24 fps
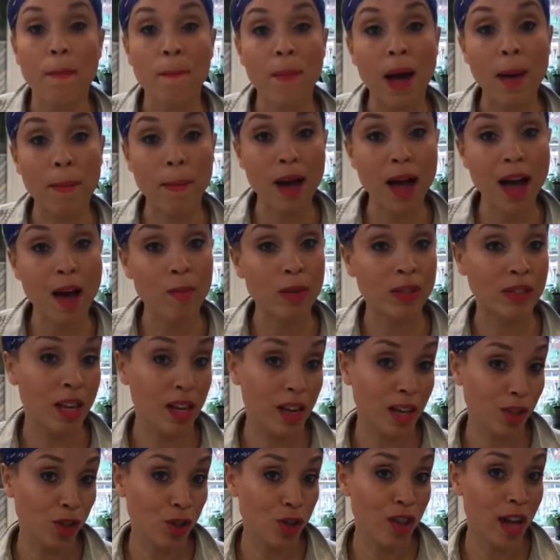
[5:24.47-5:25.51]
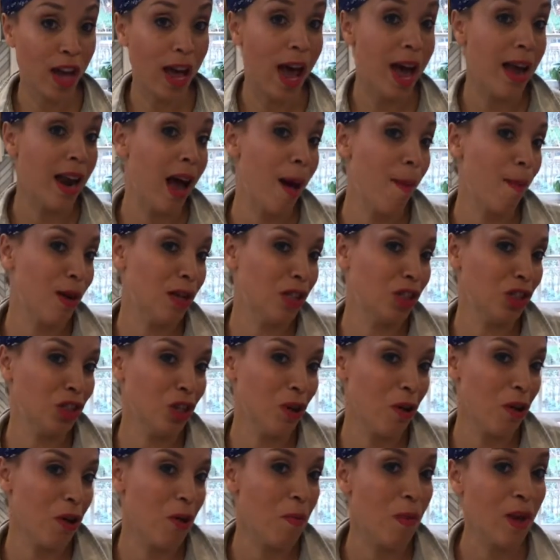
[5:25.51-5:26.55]
my mom is going to do that. And I'm going to
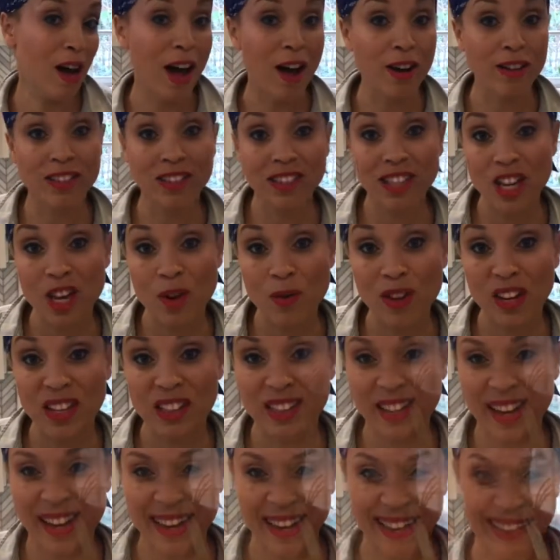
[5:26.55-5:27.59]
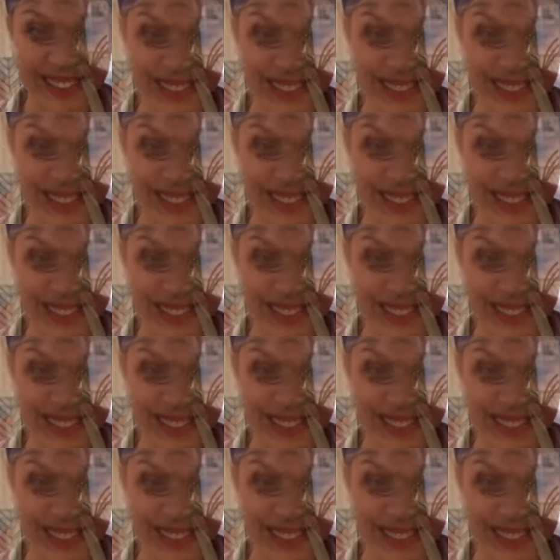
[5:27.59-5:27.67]
show you, but I'll see you in a second.